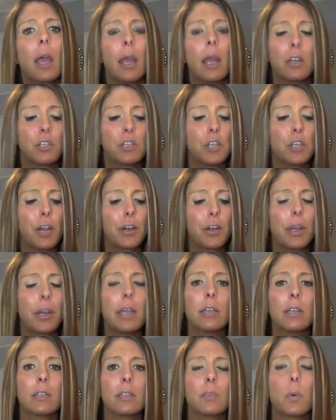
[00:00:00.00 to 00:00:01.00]
Jerry
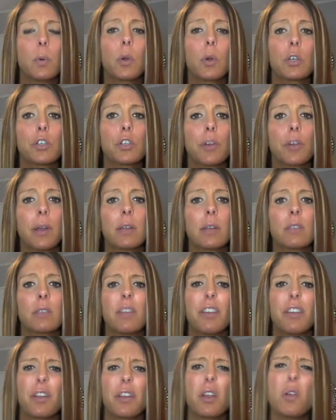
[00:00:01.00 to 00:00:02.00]
is portrayed as
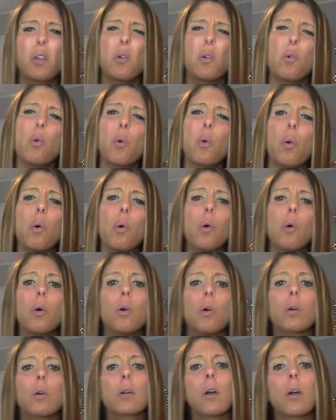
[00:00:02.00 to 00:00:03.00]
very
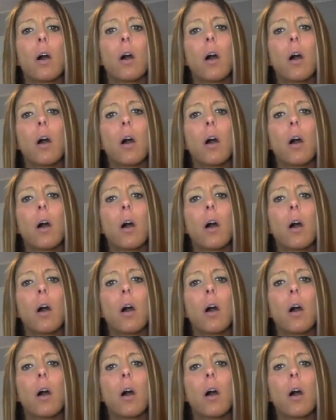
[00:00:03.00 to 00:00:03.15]
cool,